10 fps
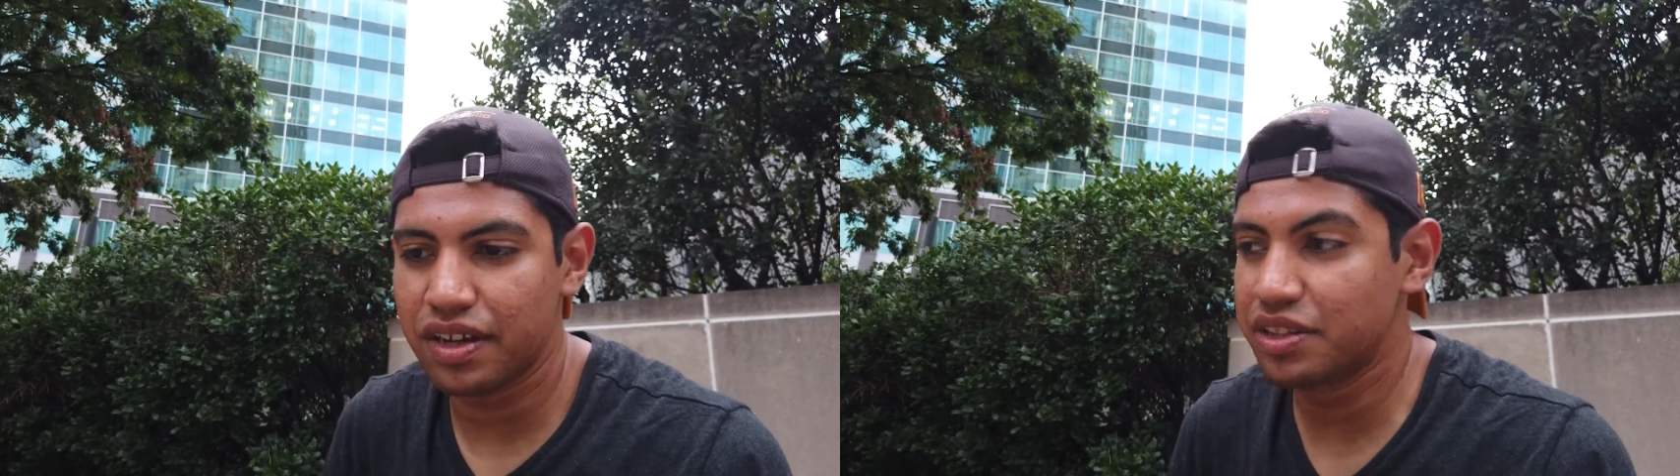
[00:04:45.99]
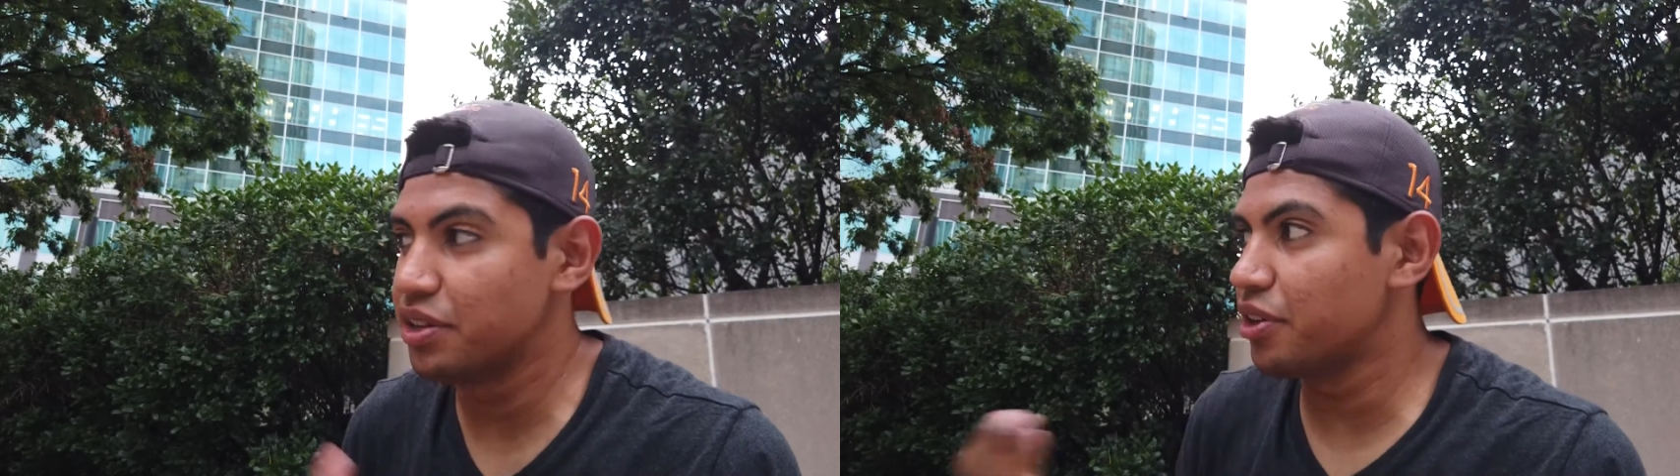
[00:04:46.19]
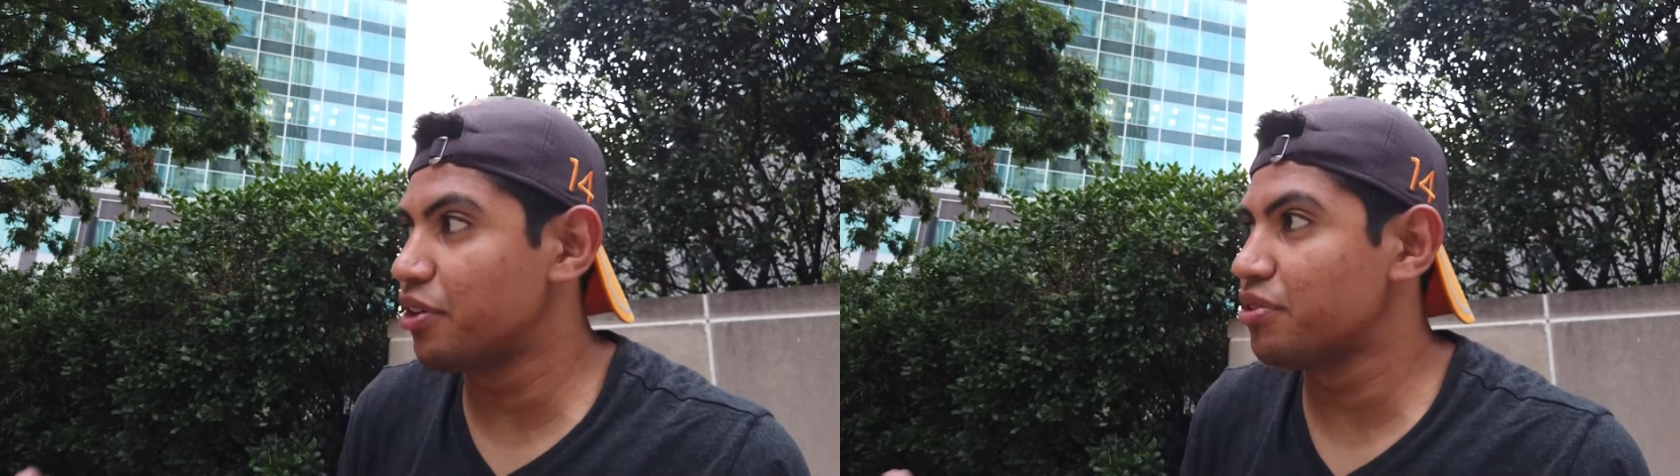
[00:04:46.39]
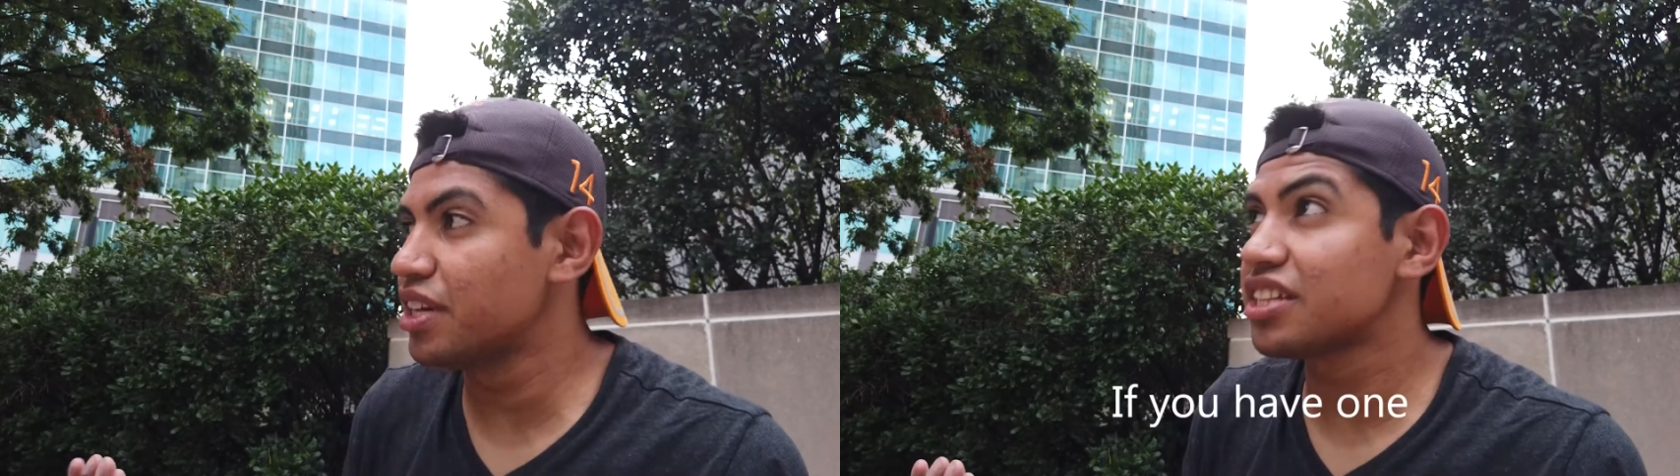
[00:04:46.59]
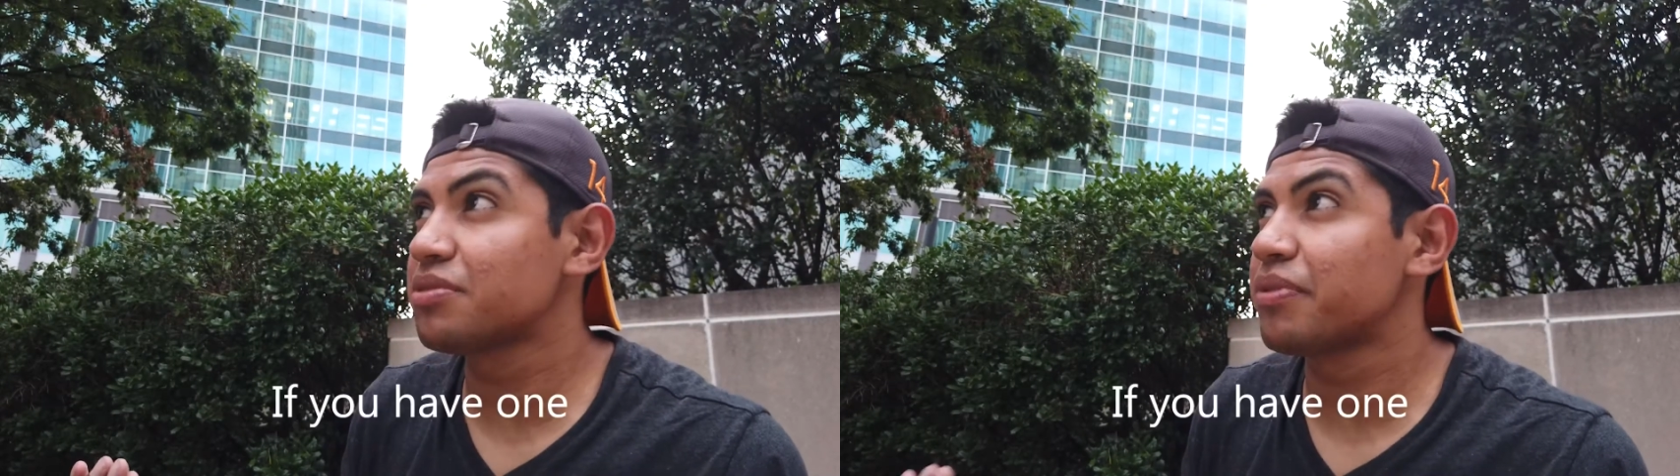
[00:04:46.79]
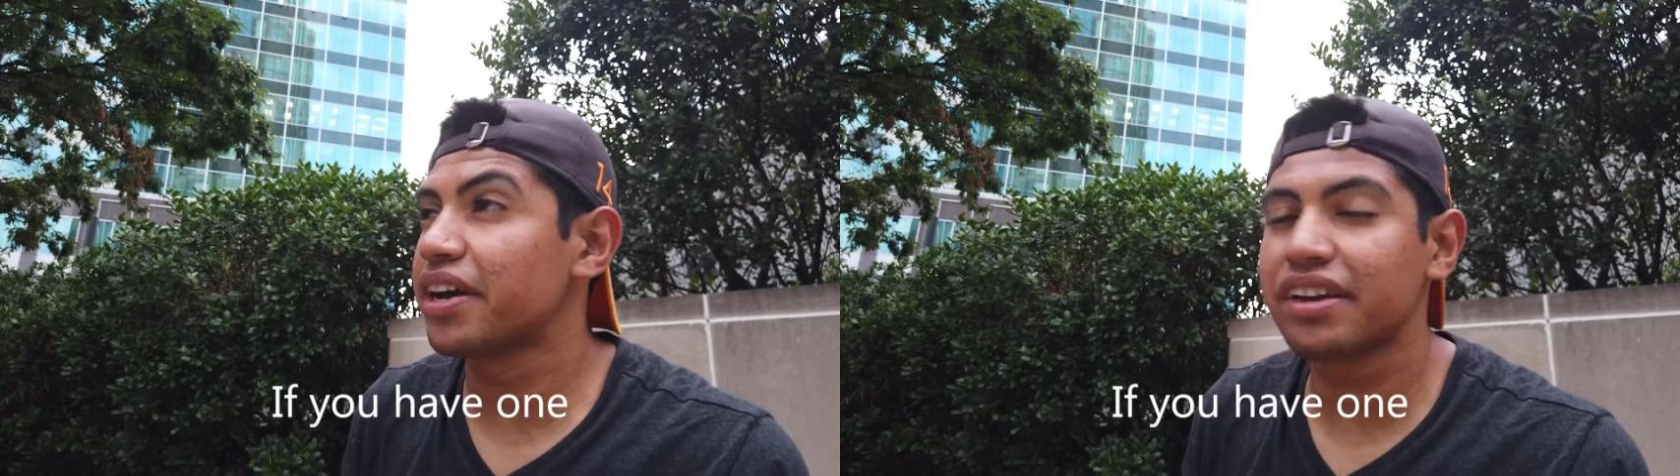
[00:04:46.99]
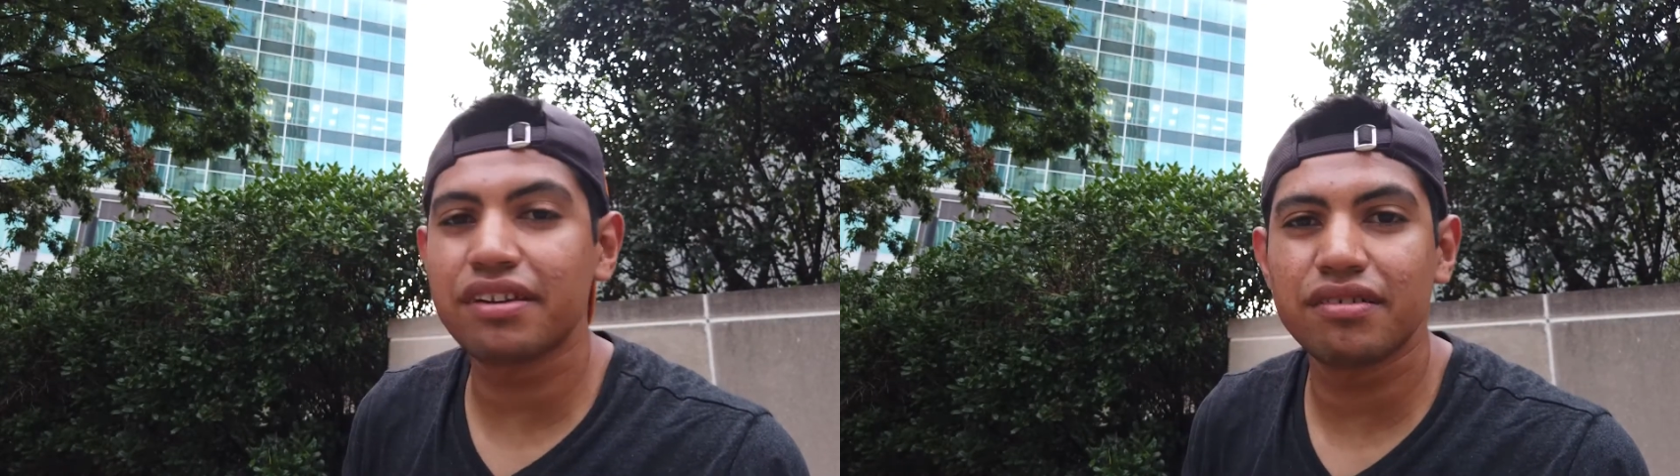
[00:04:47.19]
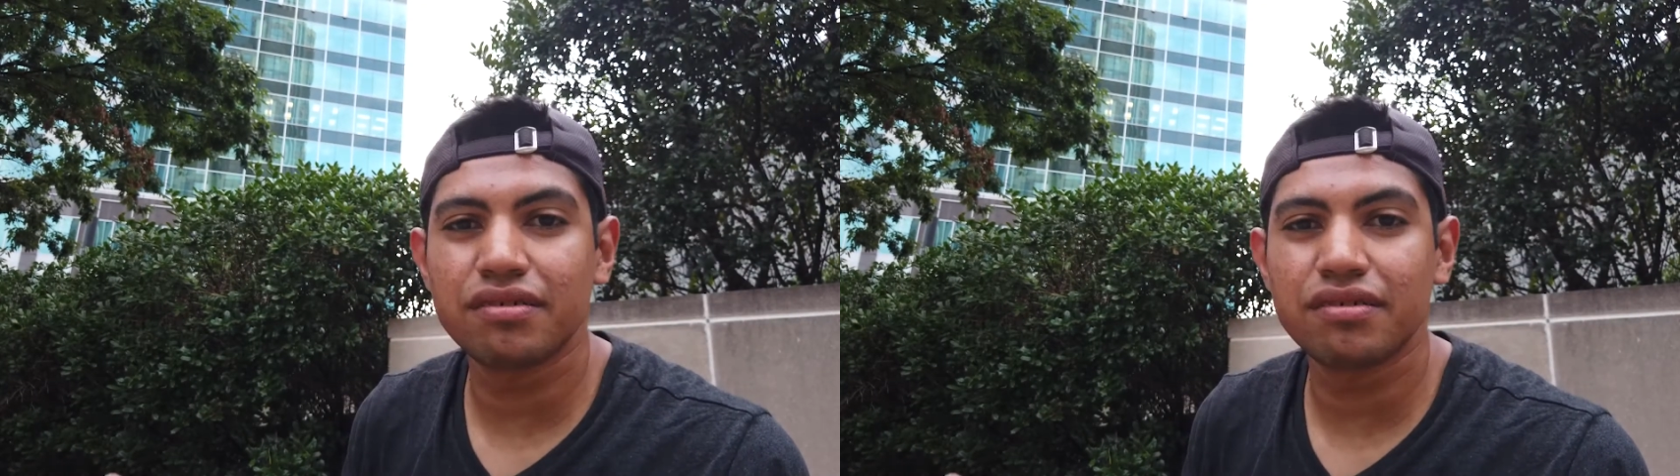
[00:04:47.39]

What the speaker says: and you don't need the mic.